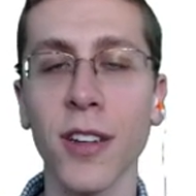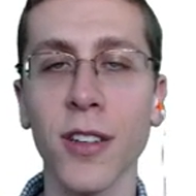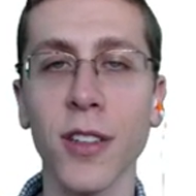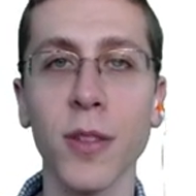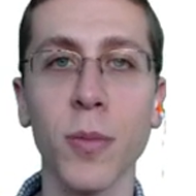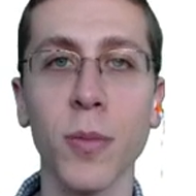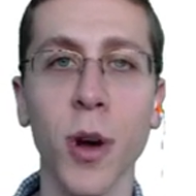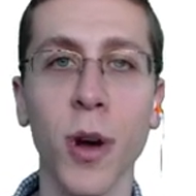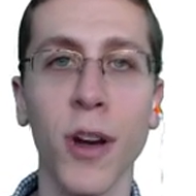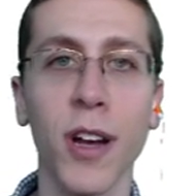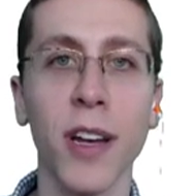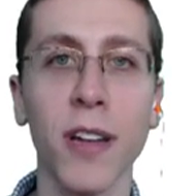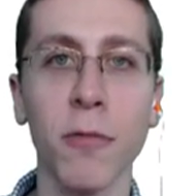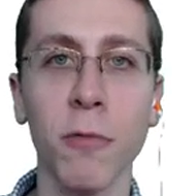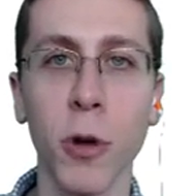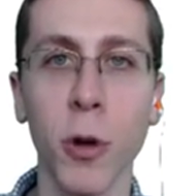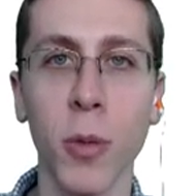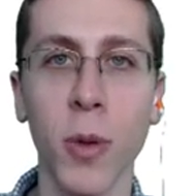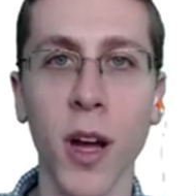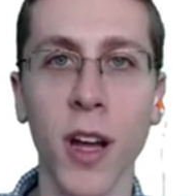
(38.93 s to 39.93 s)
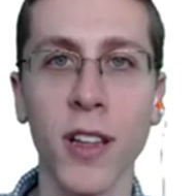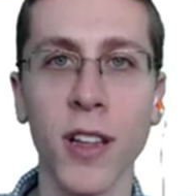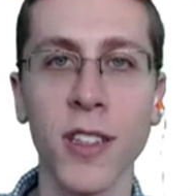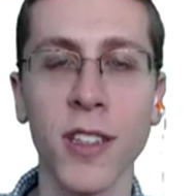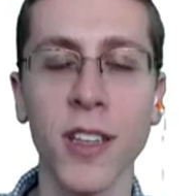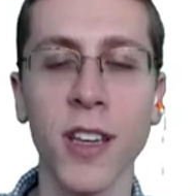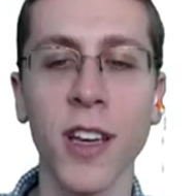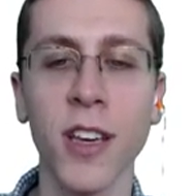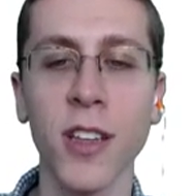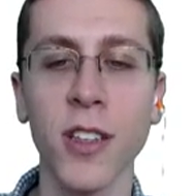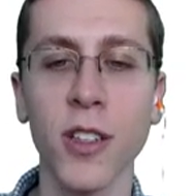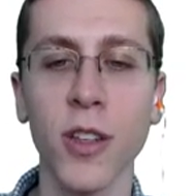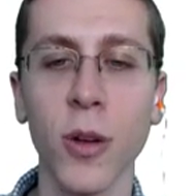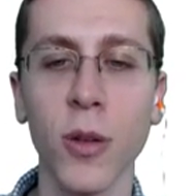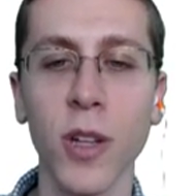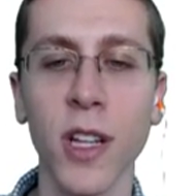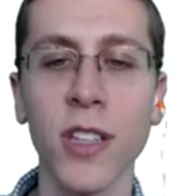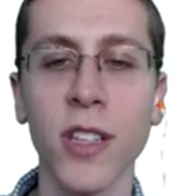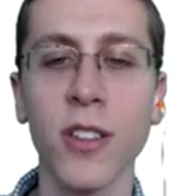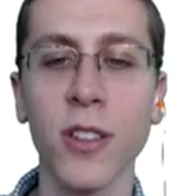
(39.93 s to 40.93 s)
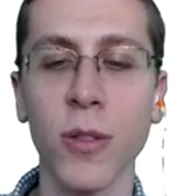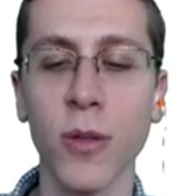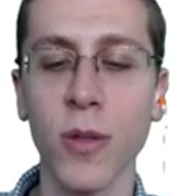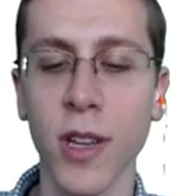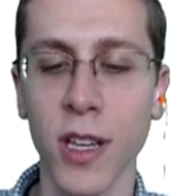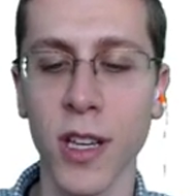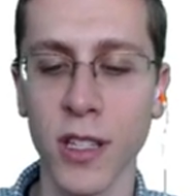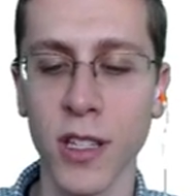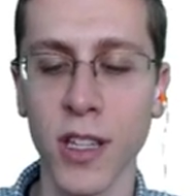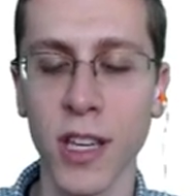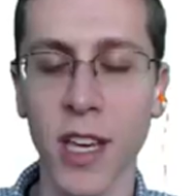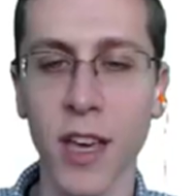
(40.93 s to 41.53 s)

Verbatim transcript: to spawn any robots, so let's do this.